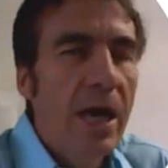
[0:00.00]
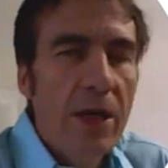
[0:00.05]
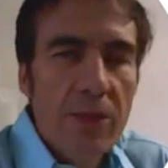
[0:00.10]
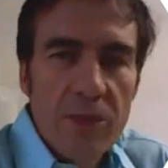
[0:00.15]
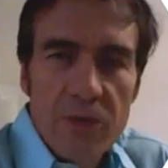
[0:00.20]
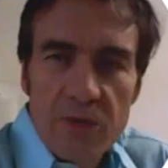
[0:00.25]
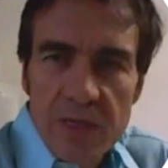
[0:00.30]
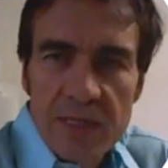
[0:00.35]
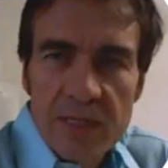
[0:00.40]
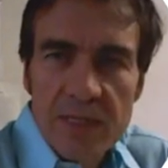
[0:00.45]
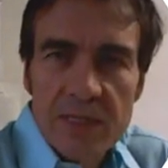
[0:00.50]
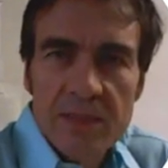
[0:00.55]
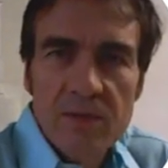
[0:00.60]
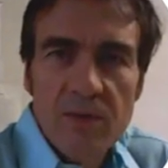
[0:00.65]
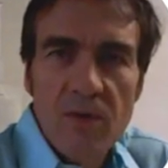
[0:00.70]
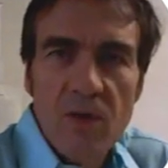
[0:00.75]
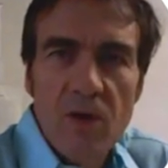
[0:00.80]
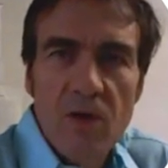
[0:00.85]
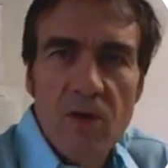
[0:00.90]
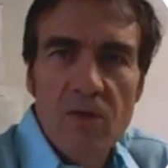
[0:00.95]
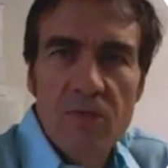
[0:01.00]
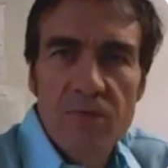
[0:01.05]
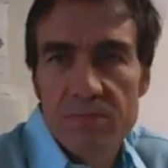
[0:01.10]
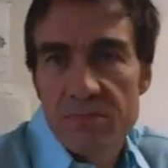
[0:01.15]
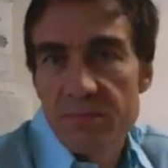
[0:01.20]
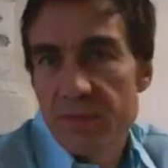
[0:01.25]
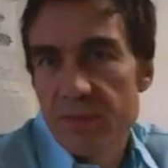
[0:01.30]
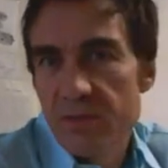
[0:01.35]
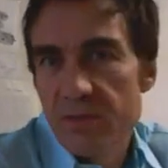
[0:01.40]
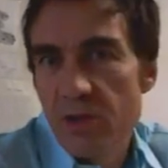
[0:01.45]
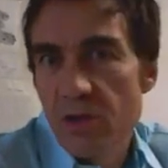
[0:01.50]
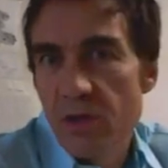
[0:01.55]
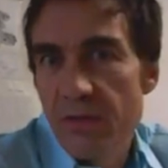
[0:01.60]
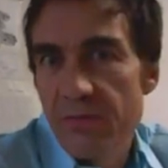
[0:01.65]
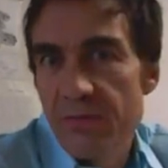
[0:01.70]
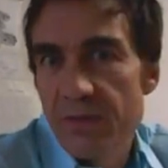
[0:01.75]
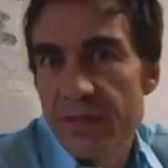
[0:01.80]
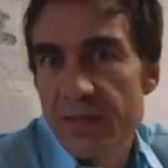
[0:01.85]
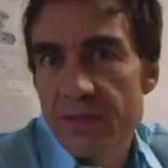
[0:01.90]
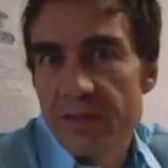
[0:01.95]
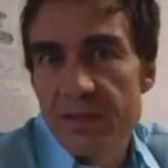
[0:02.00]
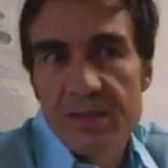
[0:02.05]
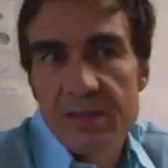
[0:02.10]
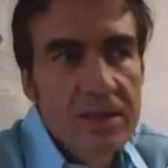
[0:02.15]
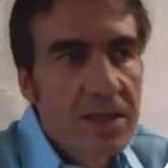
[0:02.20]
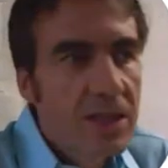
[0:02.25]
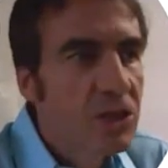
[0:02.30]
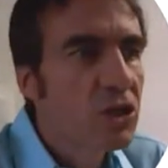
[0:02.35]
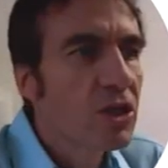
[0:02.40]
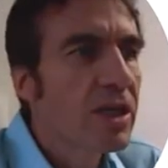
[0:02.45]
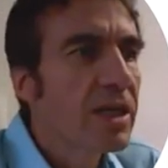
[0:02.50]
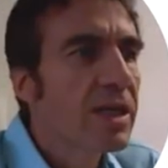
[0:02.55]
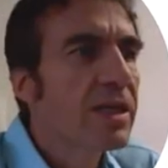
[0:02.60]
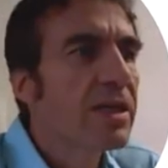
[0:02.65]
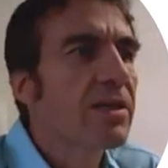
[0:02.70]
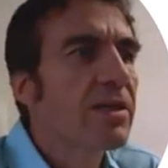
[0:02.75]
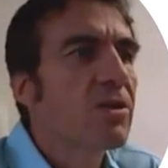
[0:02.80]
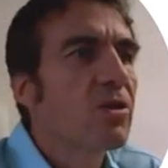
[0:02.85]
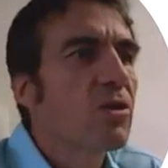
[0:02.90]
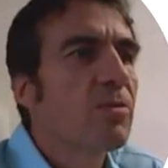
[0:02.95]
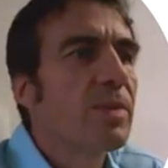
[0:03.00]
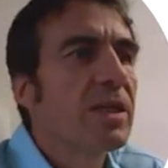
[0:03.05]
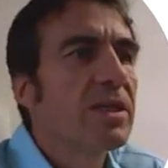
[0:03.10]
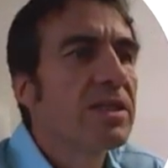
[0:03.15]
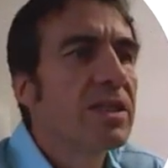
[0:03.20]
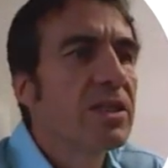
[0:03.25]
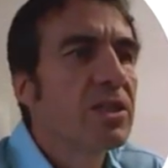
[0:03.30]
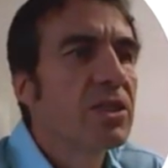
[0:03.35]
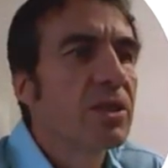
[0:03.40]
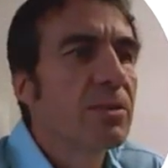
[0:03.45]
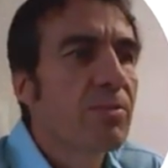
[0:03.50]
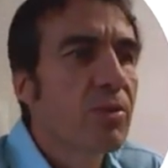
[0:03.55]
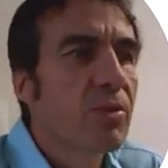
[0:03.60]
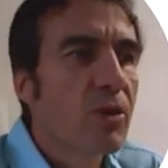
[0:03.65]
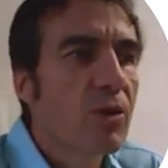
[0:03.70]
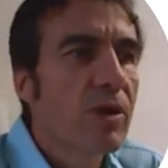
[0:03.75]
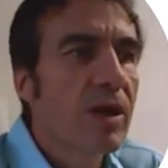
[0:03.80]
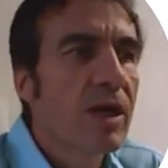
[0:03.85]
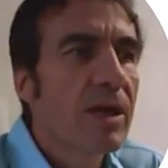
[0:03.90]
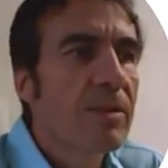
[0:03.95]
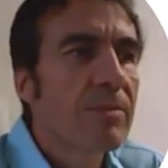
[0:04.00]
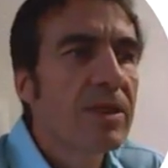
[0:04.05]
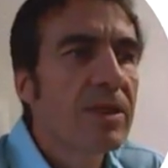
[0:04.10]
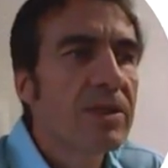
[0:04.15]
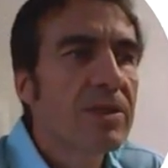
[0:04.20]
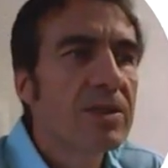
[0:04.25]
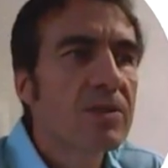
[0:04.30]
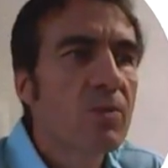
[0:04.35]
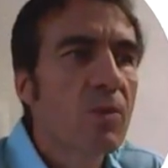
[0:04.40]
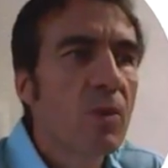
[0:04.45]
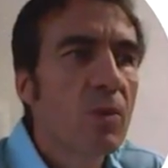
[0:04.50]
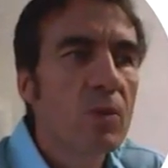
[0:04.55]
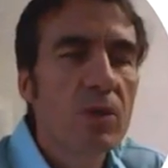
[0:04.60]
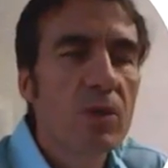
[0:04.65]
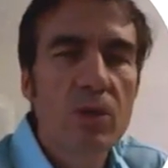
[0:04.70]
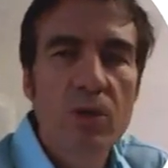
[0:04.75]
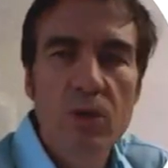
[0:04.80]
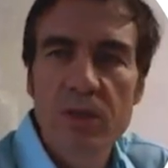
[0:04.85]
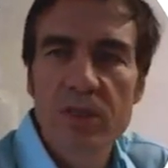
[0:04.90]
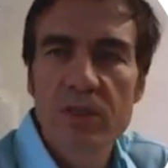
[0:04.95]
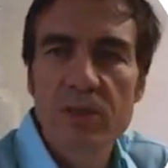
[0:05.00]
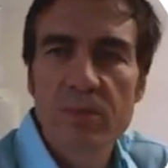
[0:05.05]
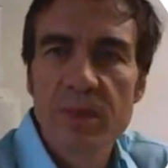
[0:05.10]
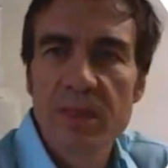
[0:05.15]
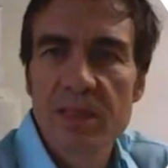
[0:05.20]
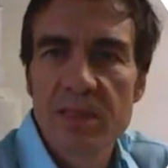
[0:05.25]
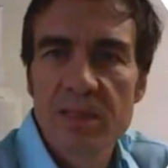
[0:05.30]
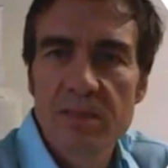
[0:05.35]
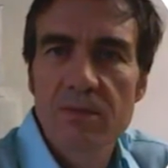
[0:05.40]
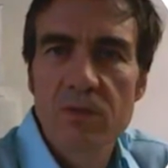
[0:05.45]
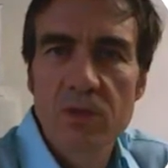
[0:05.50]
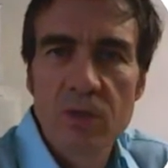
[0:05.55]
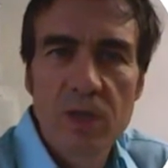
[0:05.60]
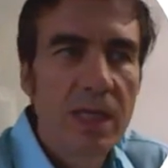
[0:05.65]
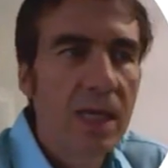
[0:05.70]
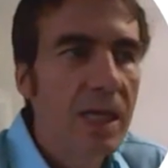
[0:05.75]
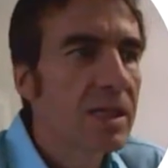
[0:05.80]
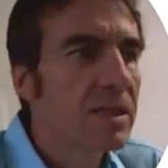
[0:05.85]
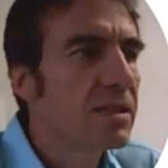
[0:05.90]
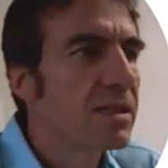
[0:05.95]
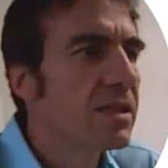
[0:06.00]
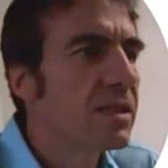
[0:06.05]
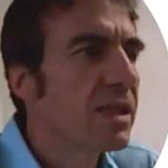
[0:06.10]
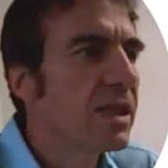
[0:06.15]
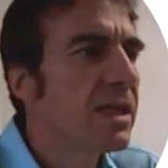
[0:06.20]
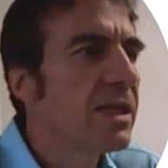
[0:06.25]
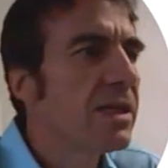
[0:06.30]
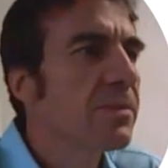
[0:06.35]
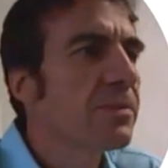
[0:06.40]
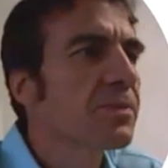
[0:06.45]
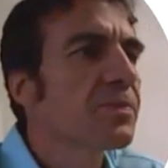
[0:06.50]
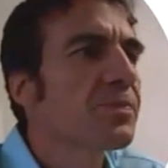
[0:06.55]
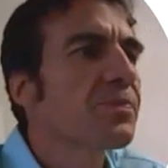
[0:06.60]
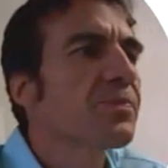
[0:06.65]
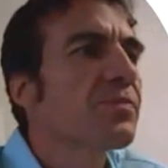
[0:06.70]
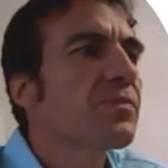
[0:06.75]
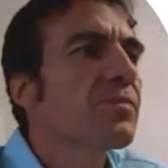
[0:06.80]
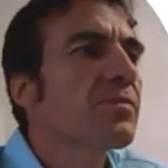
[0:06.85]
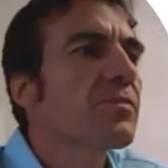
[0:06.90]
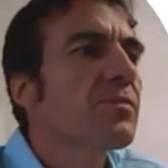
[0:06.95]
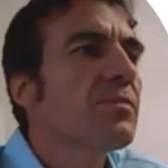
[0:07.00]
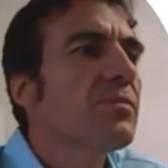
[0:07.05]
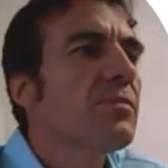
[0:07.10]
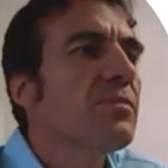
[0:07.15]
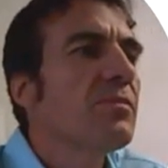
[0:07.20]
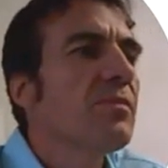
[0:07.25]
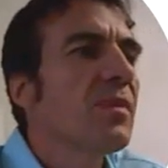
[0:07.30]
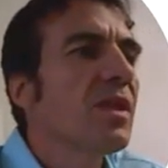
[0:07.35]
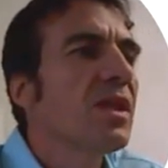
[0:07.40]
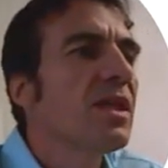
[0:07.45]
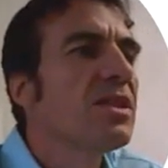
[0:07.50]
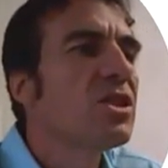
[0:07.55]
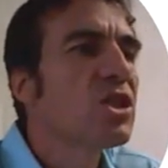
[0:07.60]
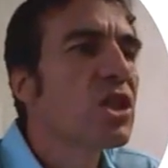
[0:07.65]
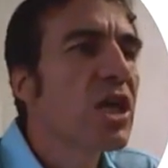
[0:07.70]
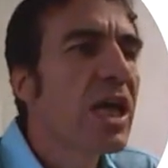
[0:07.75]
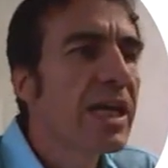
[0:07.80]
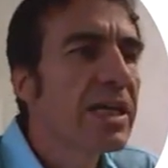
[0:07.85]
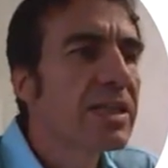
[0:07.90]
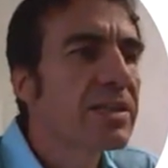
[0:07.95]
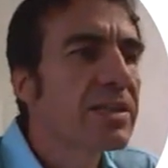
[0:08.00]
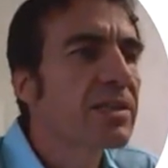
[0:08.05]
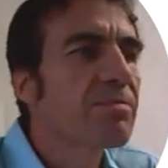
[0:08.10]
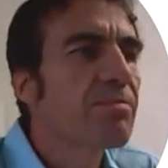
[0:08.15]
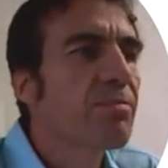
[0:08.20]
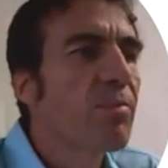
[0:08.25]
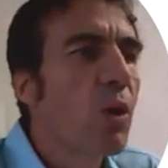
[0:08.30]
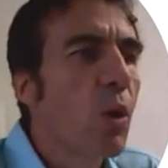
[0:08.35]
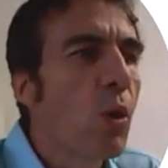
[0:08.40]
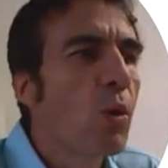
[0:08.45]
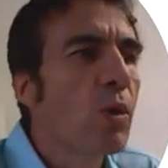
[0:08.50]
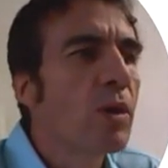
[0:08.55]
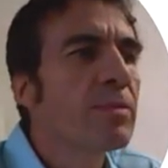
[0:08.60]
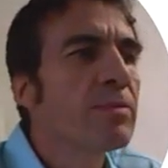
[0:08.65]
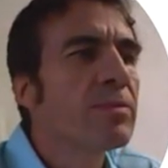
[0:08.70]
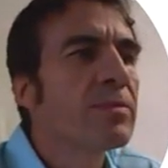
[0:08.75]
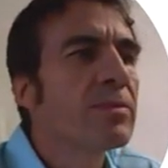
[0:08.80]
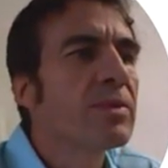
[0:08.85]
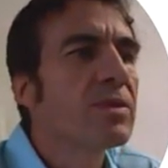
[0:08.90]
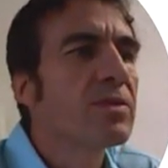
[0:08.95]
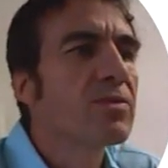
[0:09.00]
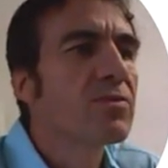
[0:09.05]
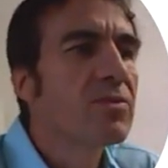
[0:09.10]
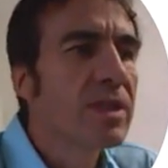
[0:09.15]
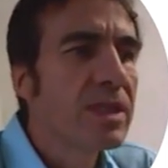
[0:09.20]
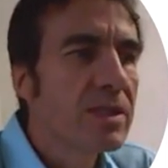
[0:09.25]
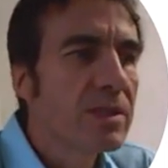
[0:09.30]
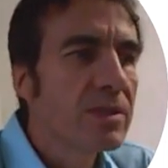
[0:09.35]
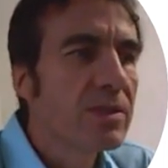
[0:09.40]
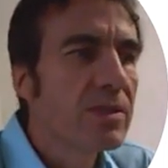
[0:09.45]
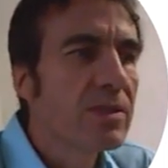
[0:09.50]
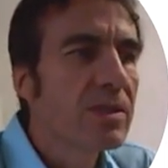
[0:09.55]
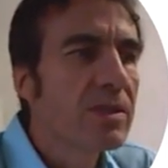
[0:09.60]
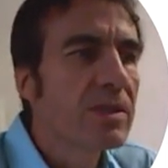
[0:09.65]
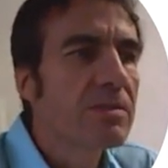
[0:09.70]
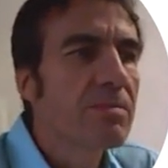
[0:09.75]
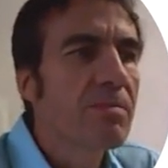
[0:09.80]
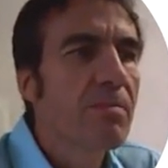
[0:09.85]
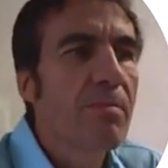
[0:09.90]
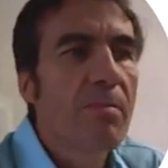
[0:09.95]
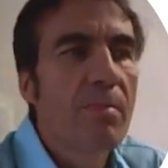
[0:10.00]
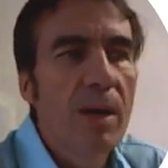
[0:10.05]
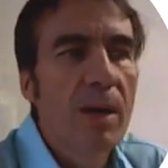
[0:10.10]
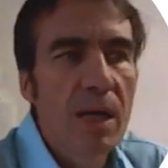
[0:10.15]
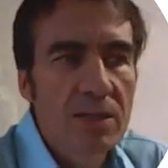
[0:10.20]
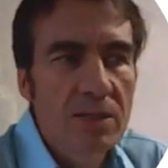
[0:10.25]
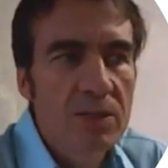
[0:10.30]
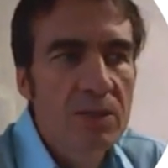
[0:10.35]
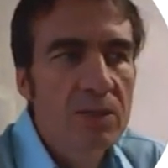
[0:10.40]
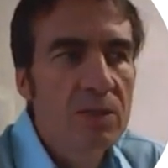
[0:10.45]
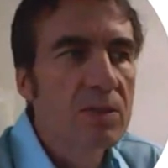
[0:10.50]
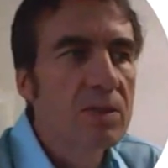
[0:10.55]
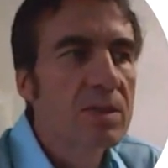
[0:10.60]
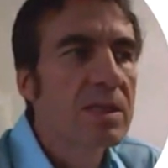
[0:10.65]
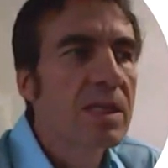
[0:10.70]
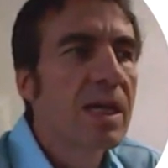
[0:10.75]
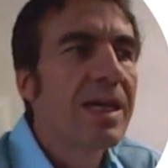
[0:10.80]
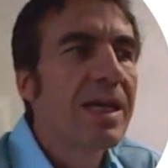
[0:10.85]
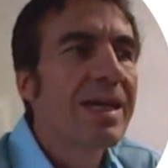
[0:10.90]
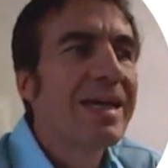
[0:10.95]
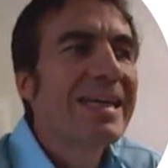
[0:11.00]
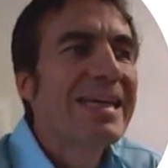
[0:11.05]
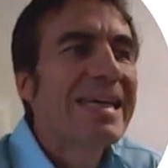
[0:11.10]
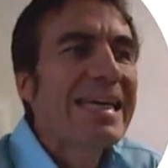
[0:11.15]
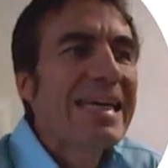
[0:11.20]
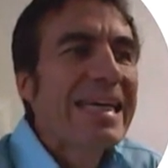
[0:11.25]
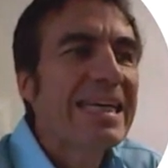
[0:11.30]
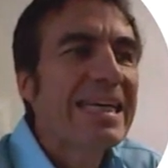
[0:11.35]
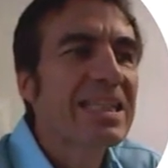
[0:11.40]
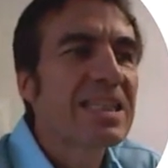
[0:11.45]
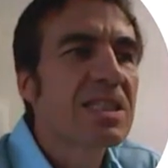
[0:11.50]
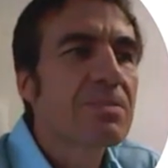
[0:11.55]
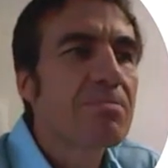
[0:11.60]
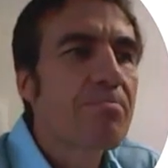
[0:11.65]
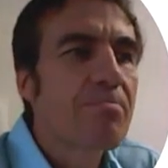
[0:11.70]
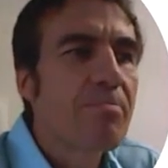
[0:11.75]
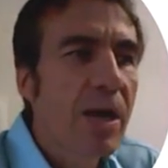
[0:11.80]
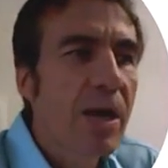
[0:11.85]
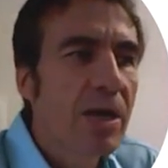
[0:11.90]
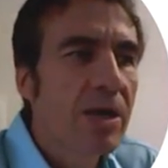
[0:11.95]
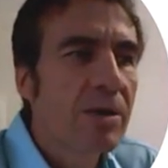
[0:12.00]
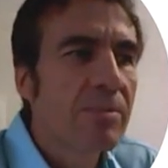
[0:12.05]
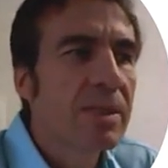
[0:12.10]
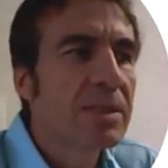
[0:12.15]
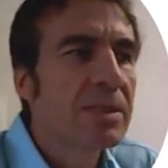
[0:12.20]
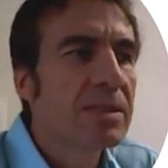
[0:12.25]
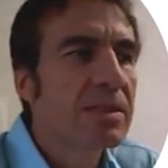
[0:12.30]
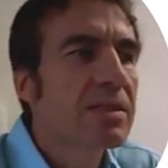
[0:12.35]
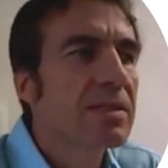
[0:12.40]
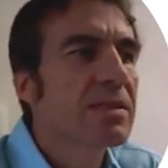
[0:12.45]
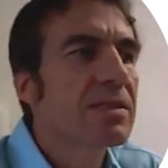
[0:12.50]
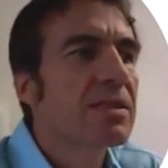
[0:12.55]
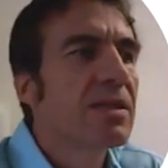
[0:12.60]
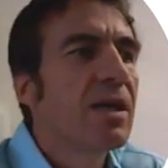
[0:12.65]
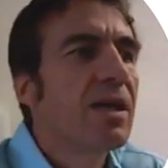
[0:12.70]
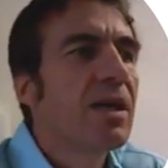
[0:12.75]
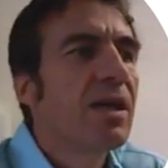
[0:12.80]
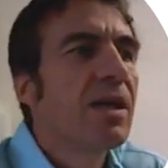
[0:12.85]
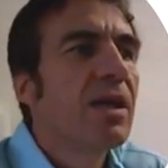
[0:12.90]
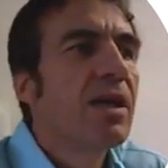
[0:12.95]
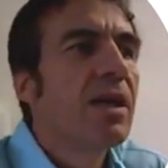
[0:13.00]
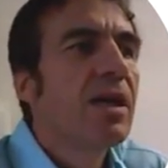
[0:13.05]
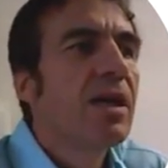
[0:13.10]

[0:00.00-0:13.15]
gathering of, if it's teaching, it could be a teaching program. Here's what we're going to be looking at today. Chants, poems, riddles, puzzles, experiments,